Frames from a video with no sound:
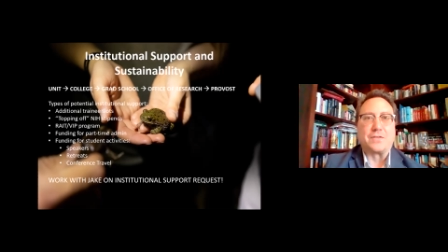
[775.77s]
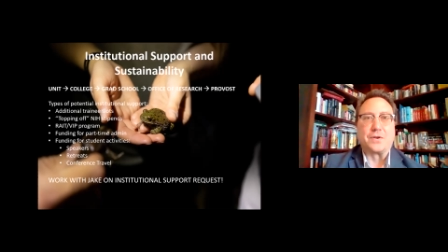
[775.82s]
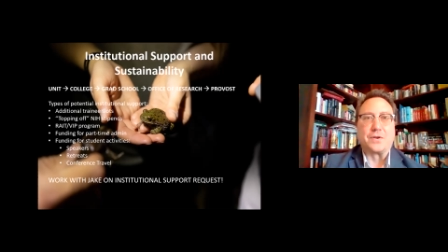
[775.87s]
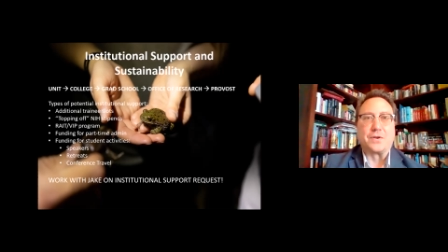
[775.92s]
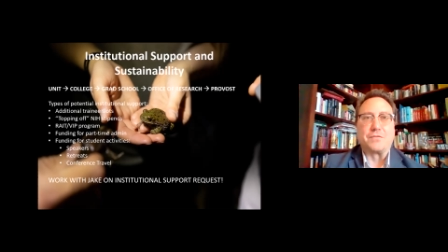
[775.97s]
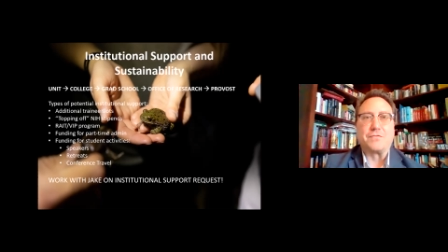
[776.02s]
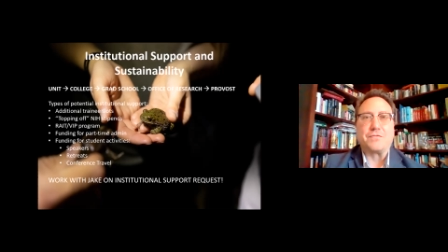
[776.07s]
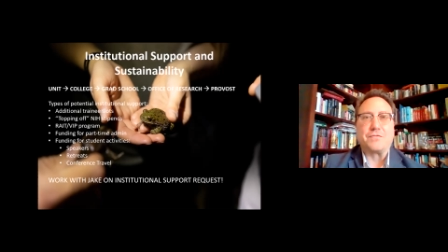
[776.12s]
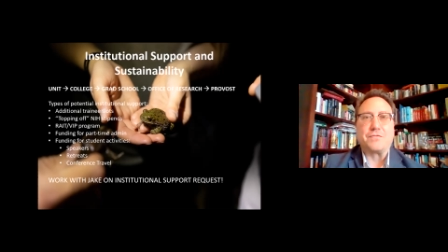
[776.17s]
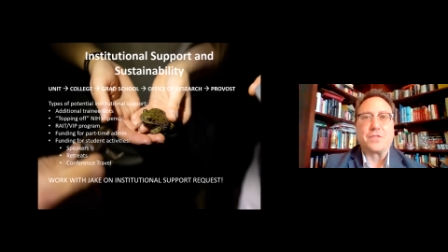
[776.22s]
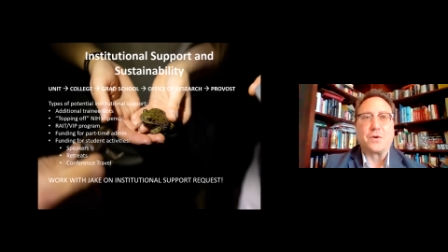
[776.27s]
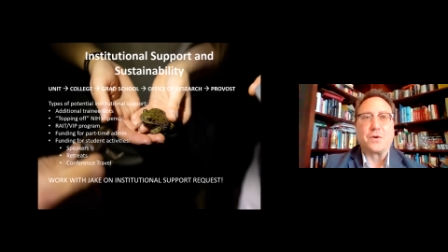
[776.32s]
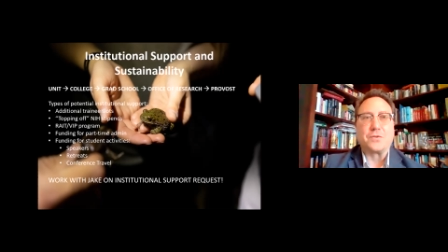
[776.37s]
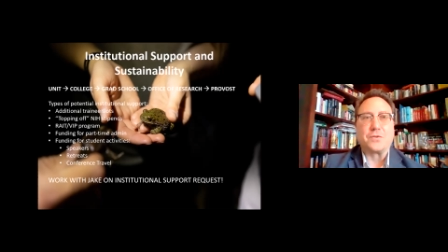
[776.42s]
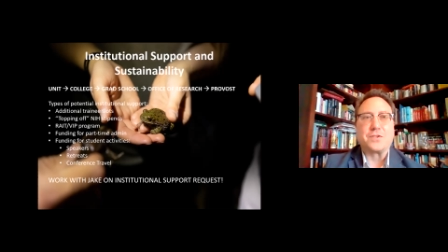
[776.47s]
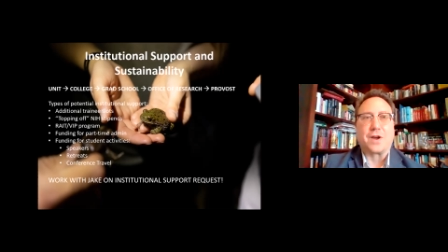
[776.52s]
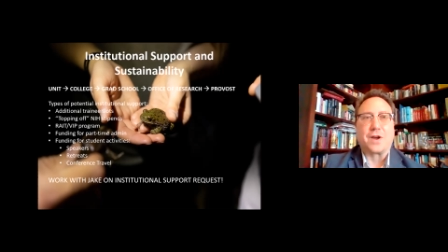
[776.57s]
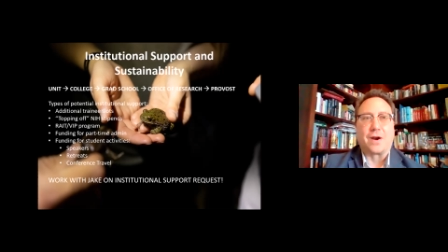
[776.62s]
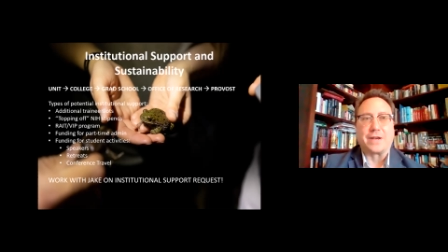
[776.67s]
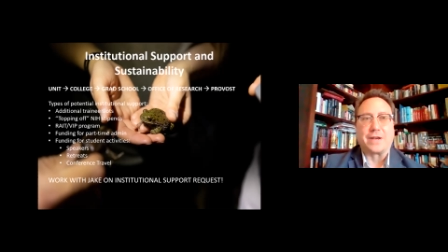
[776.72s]
little flow
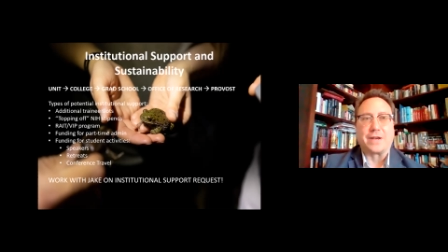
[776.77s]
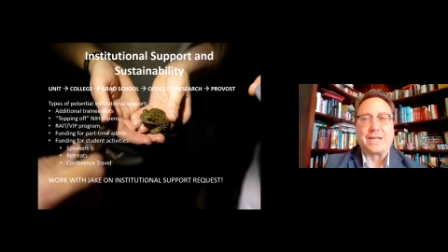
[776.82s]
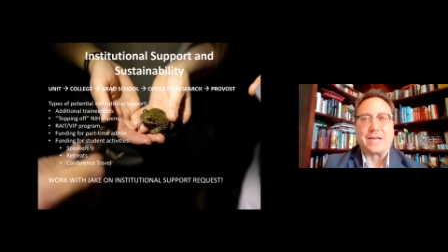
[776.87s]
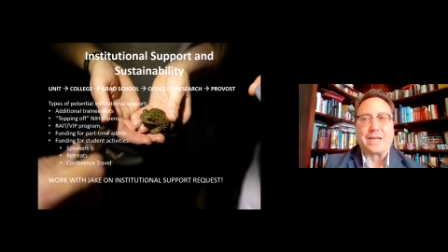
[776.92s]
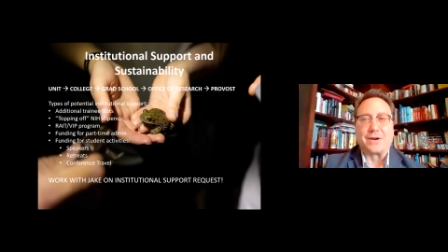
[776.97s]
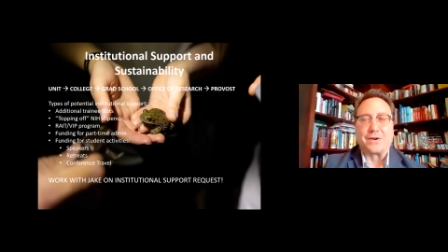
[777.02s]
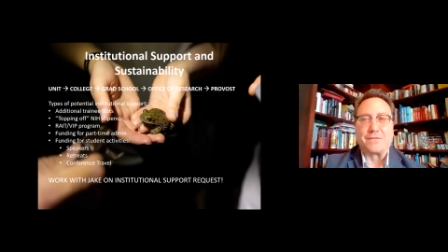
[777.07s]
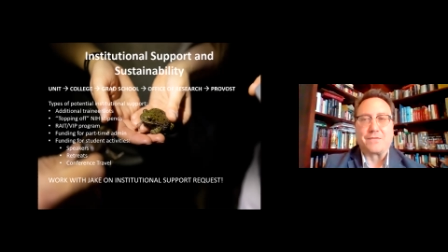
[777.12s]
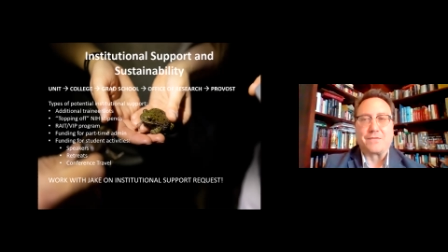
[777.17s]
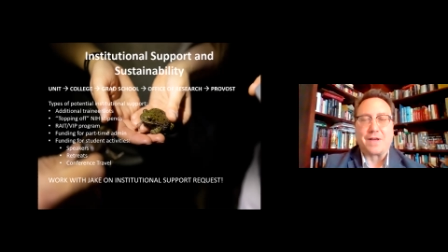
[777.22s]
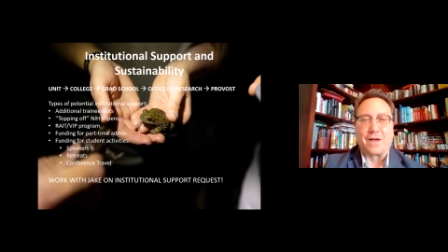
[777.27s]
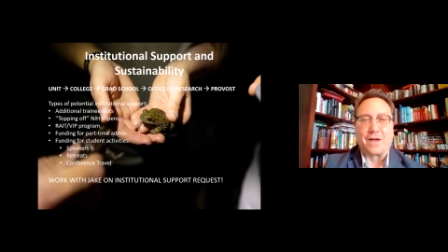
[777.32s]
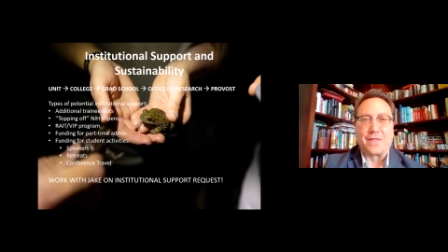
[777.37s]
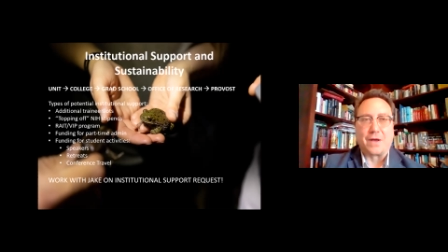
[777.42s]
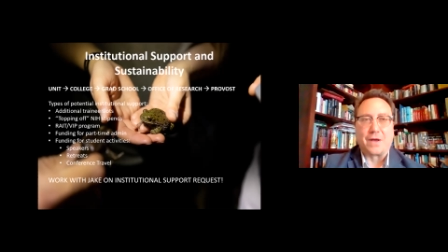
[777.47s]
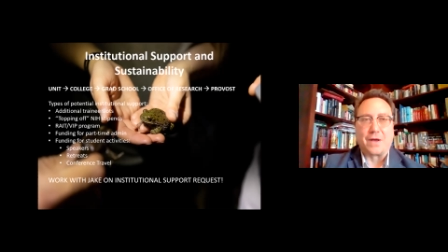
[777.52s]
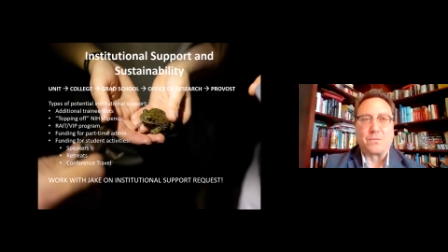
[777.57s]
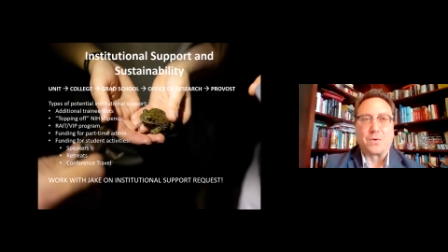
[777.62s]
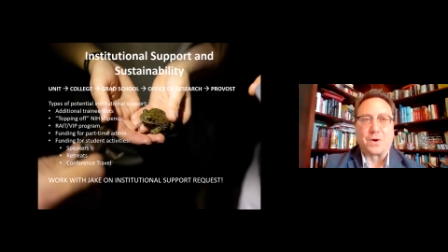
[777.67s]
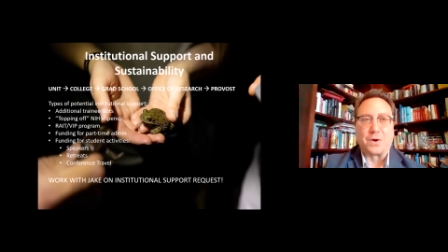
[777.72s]
chart here of how
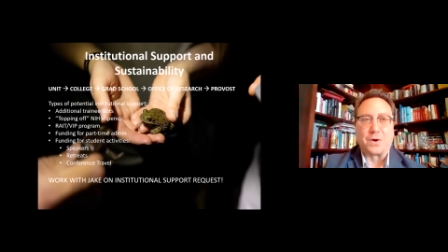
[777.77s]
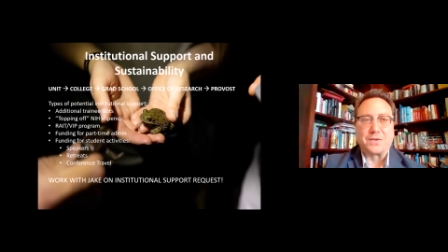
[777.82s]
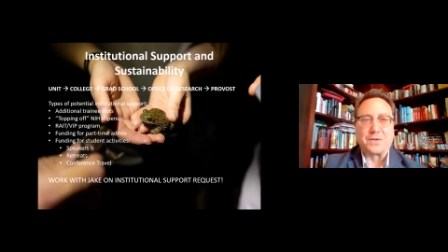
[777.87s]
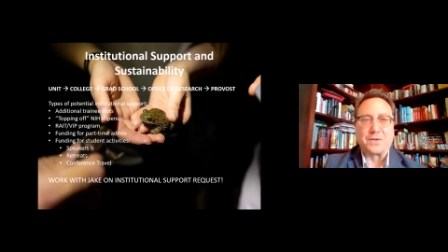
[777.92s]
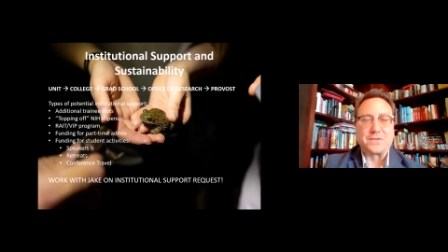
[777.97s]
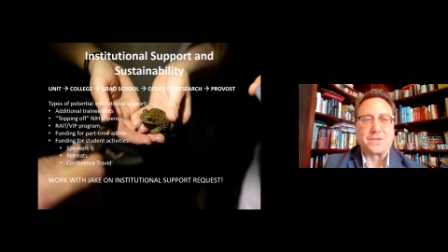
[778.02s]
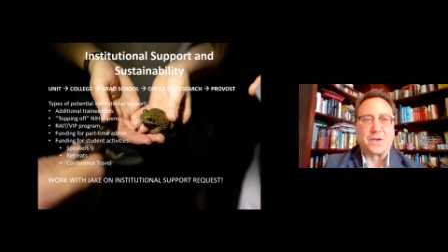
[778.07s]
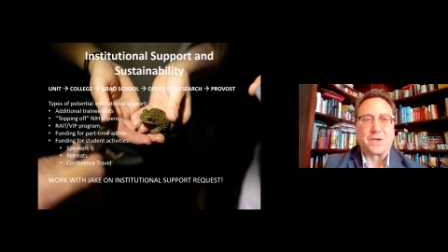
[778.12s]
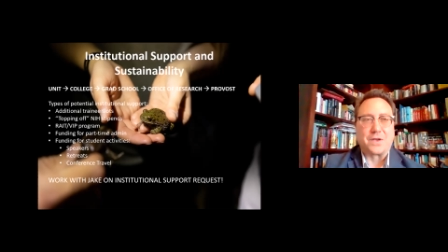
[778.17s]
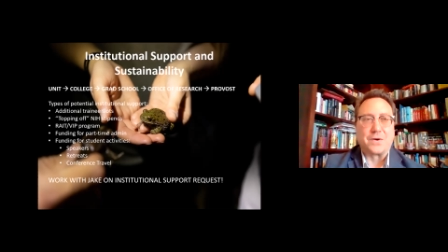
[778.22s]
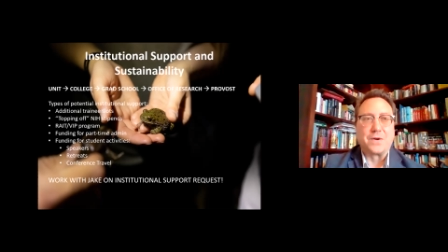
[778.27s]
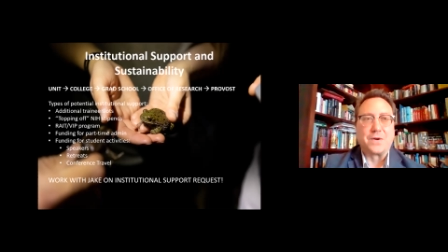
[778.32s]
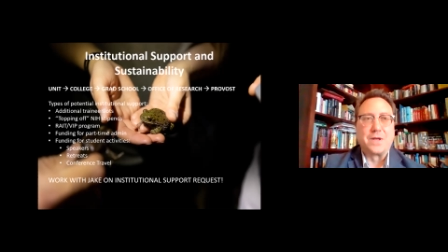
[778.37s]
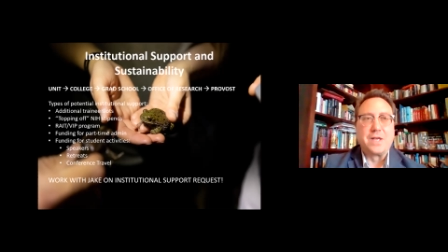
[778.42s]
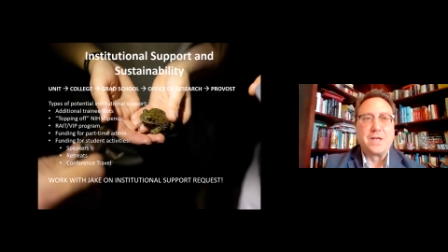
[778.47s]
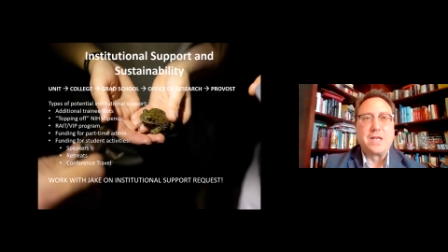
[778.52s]
that works. So